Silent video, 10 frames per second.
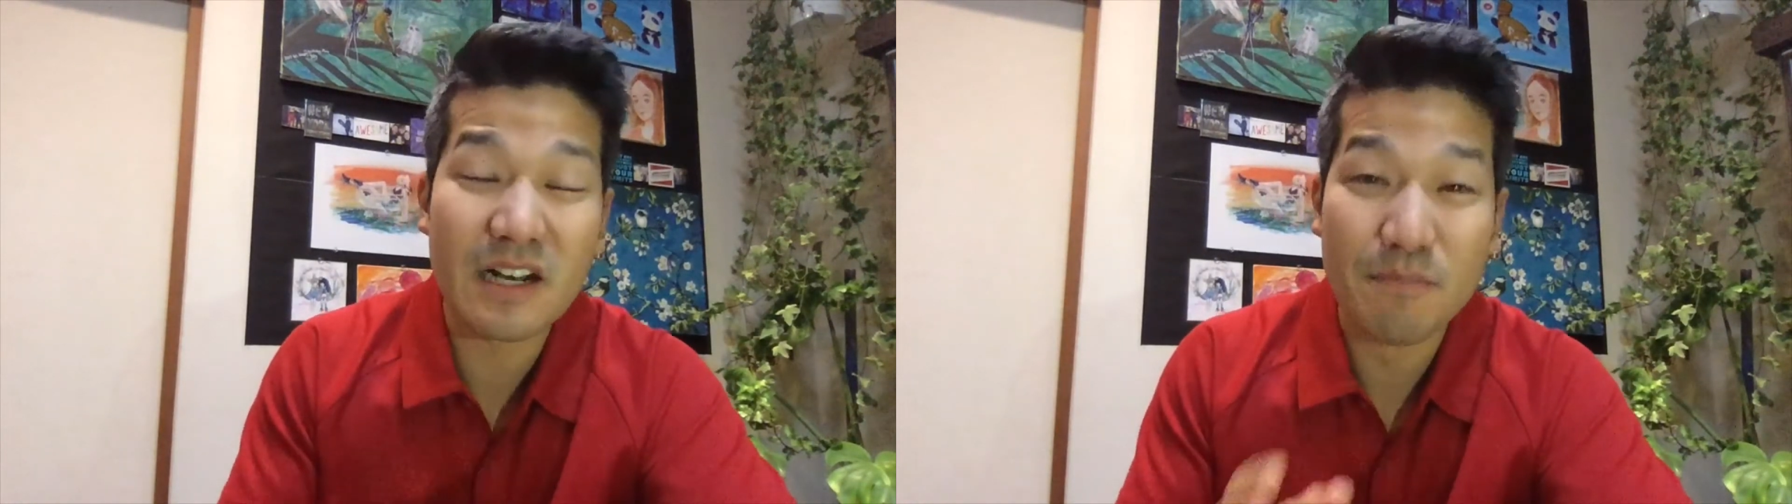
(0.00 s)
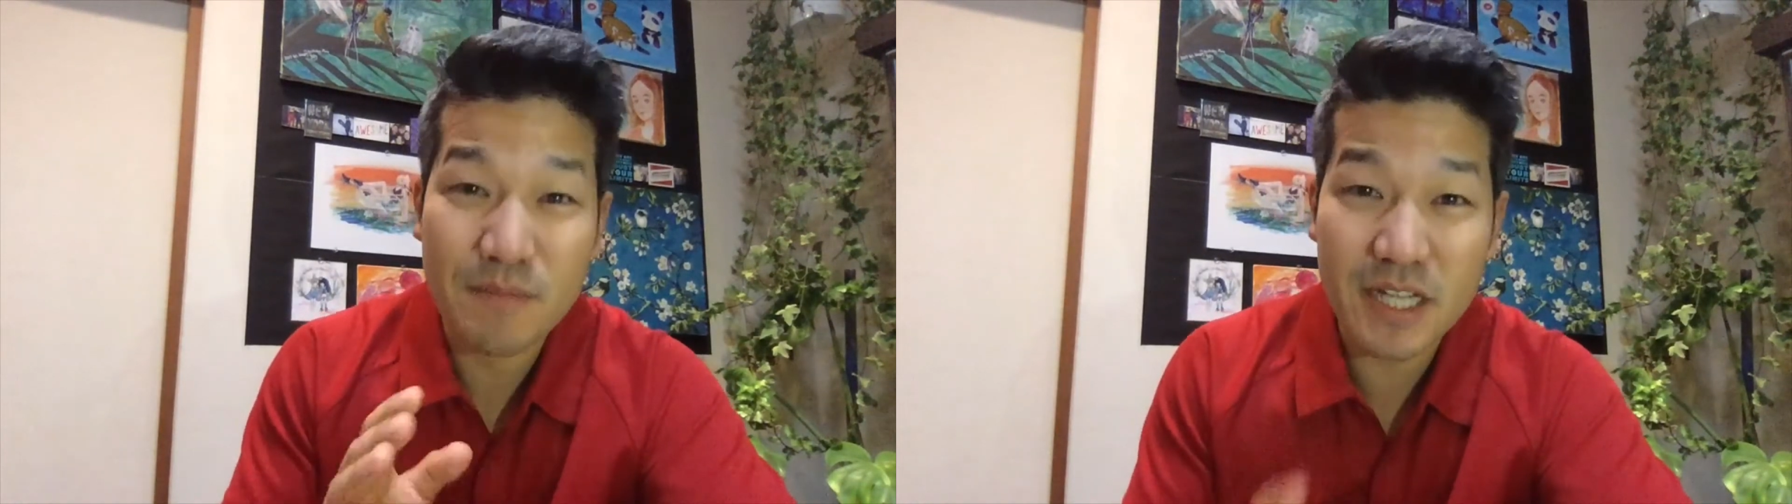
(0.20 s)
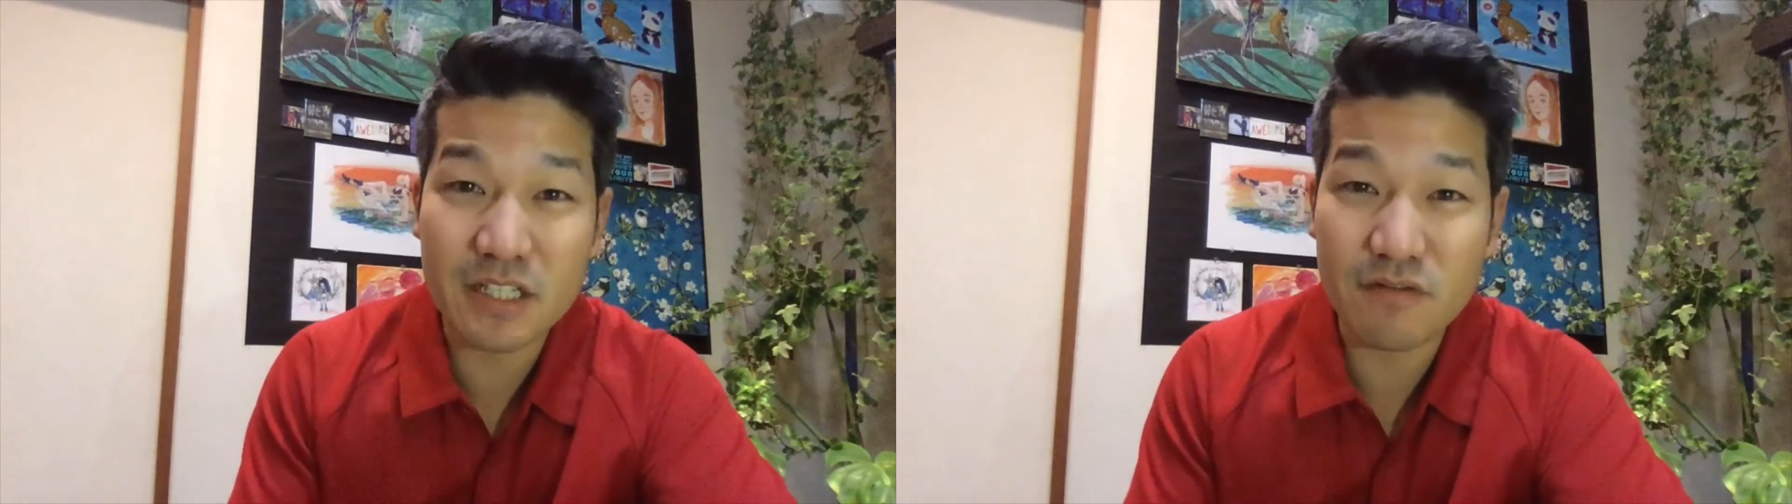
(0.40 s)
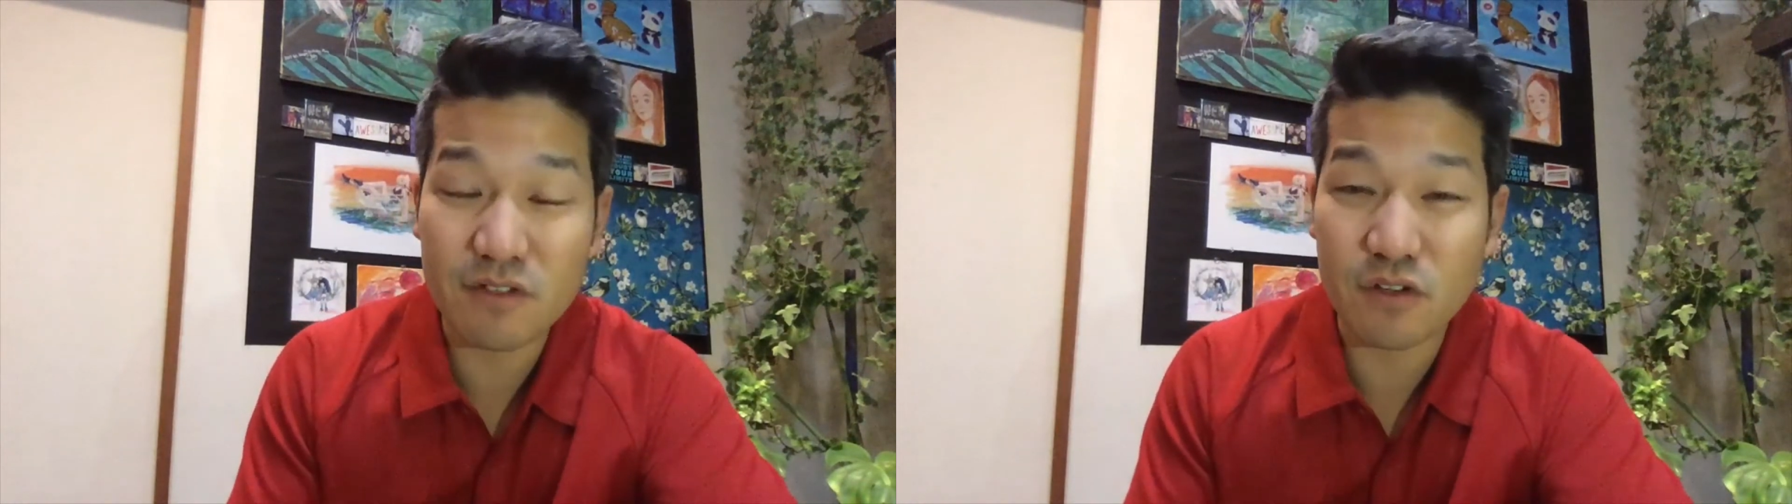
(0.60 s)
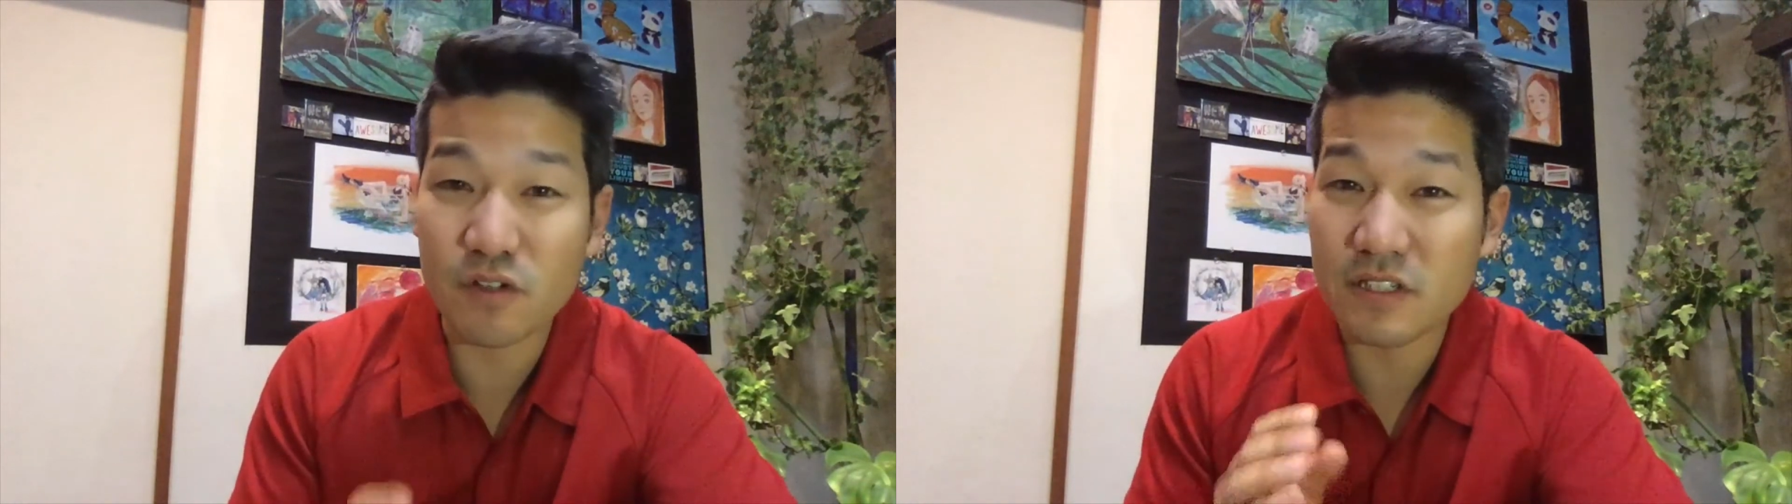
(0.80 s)
amazing
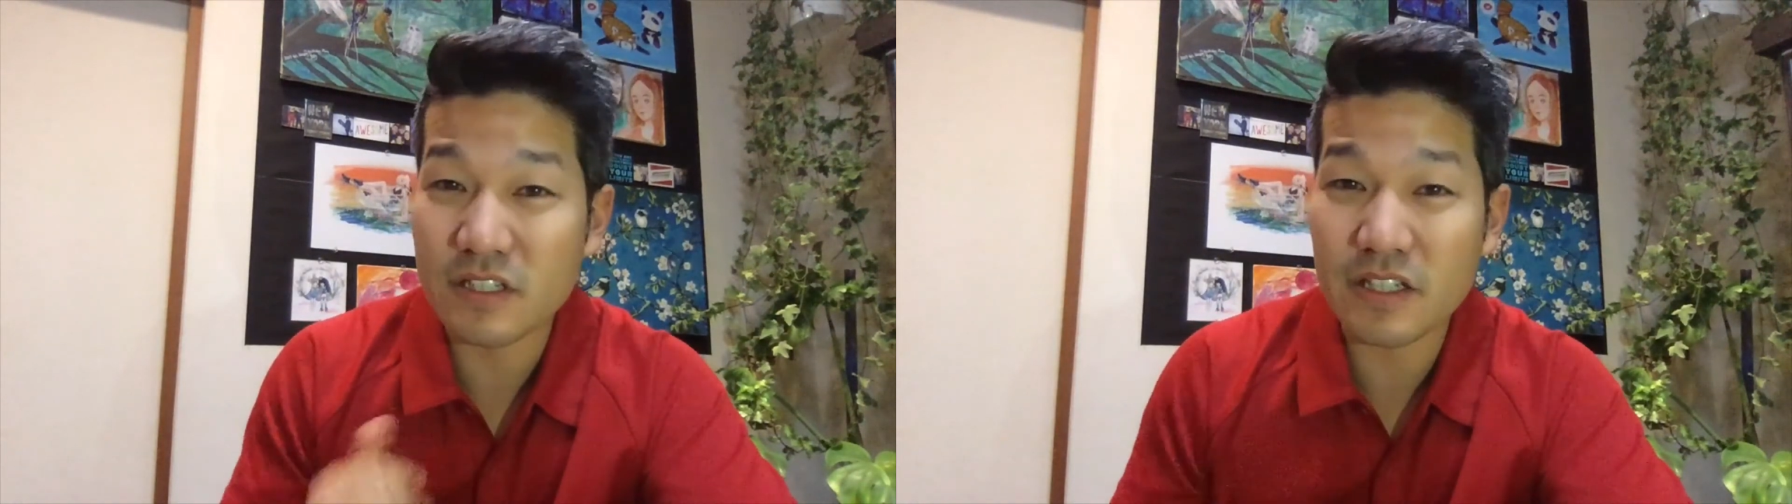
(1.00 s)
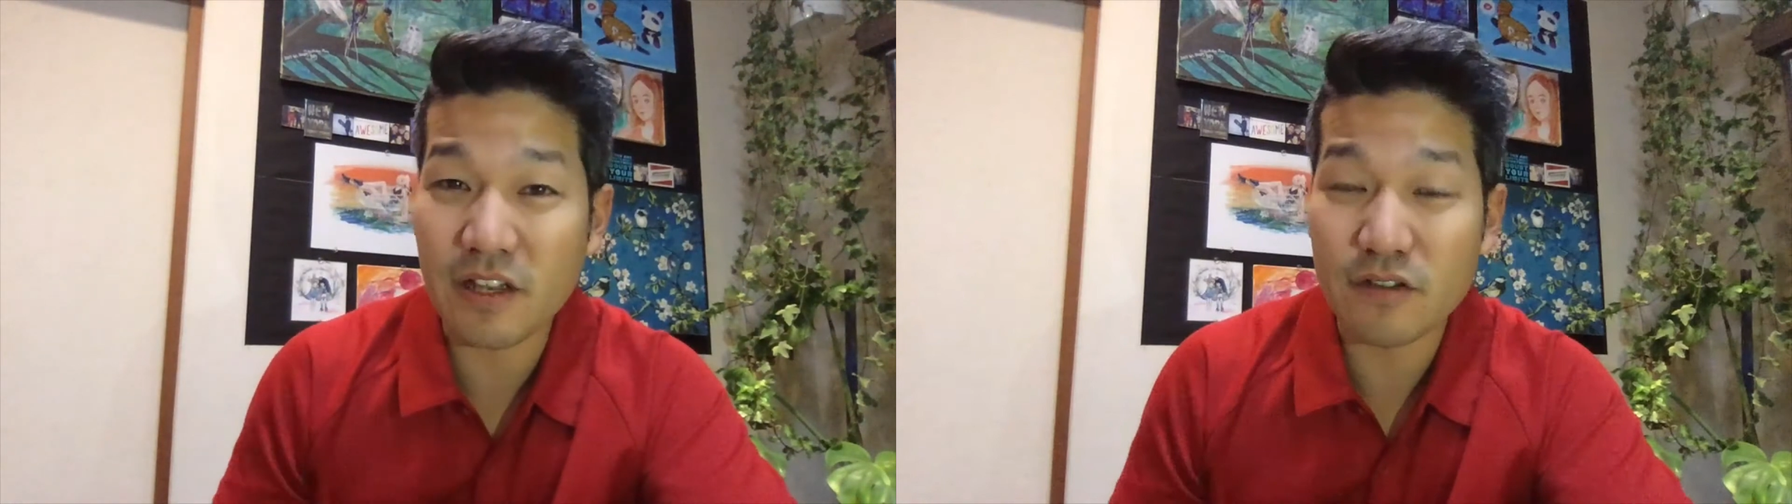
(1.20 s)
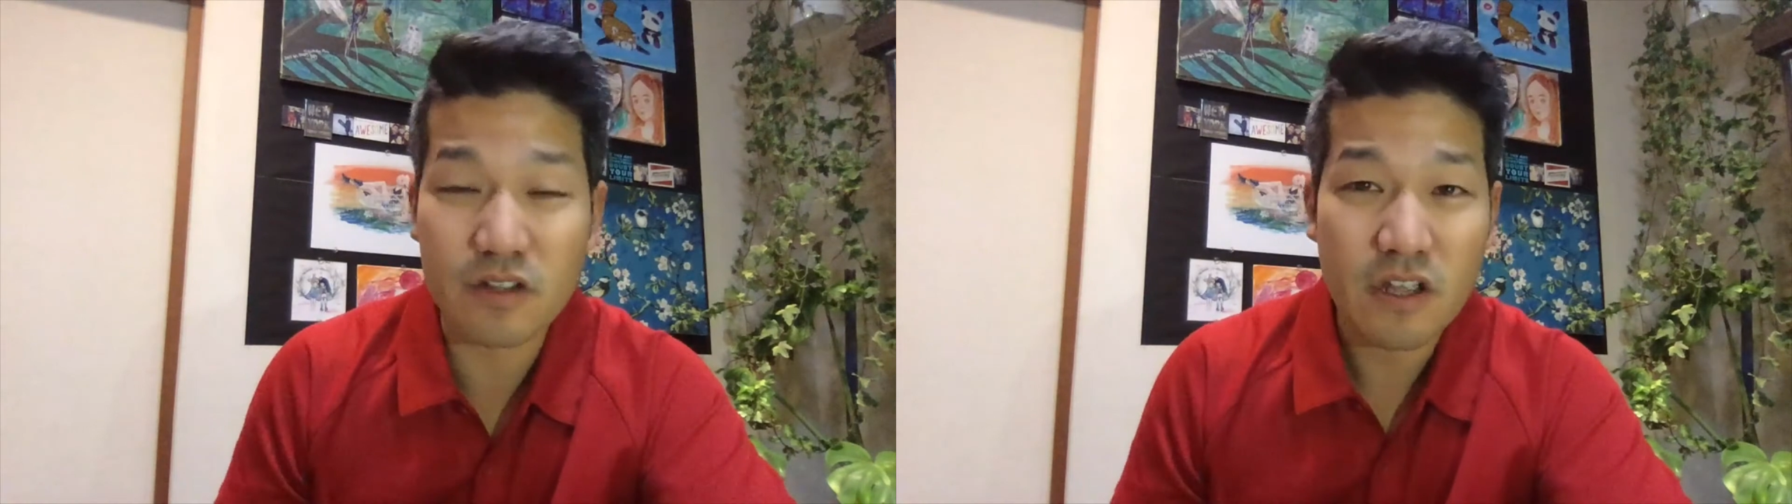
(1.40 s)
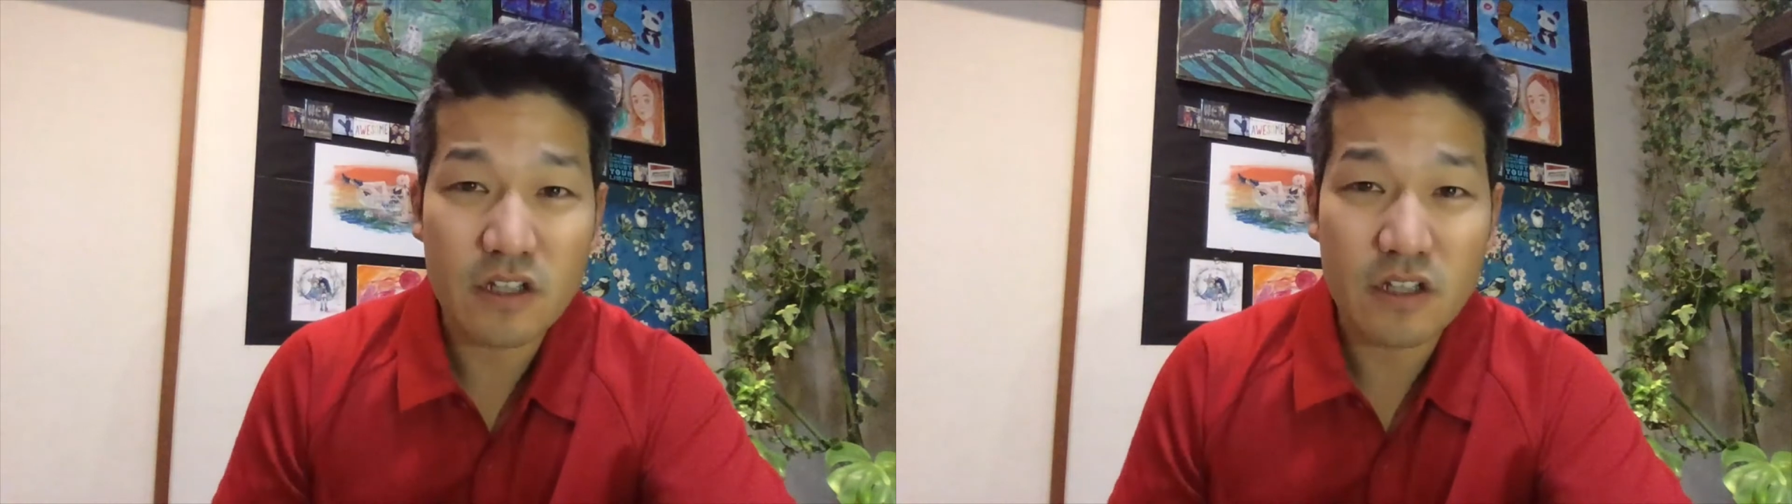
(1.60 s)
results in sales.